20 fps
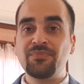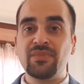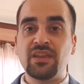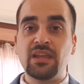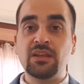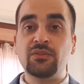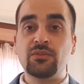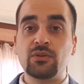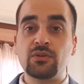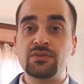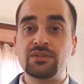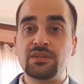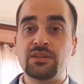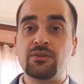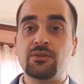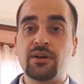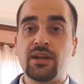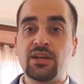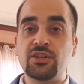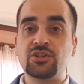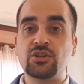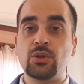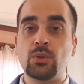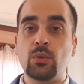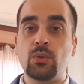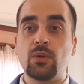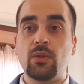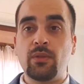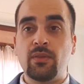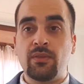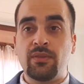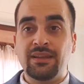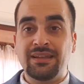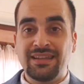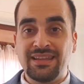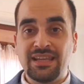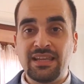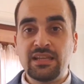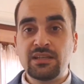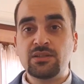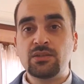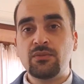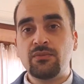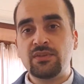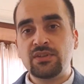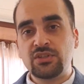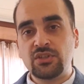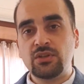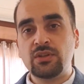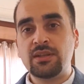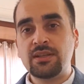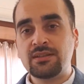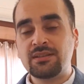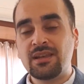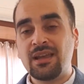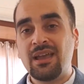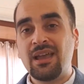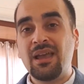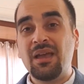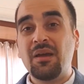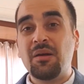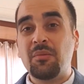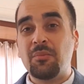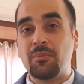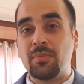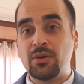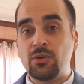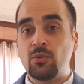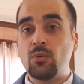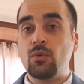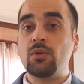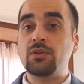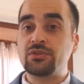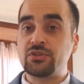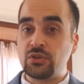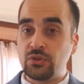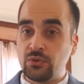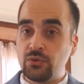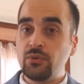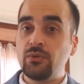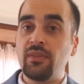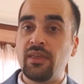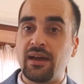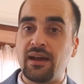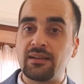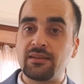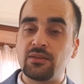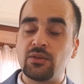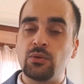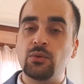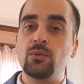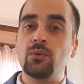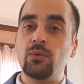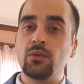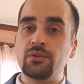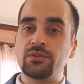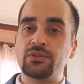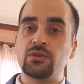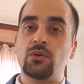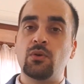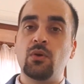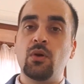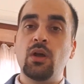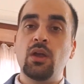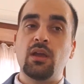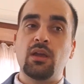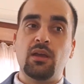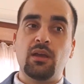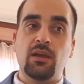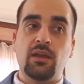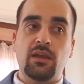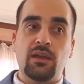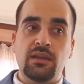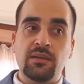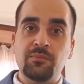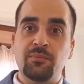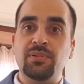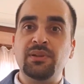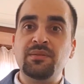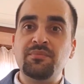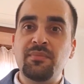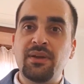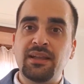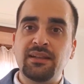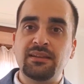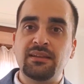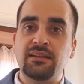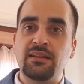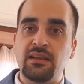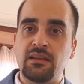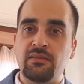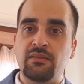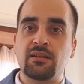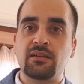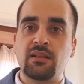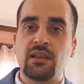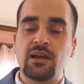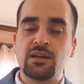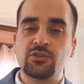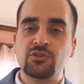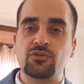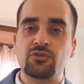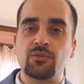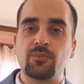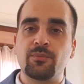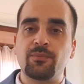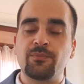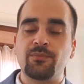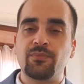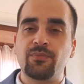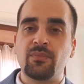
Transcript: into consideration the needs of the students, but you also do that. You also implement it in the classroom.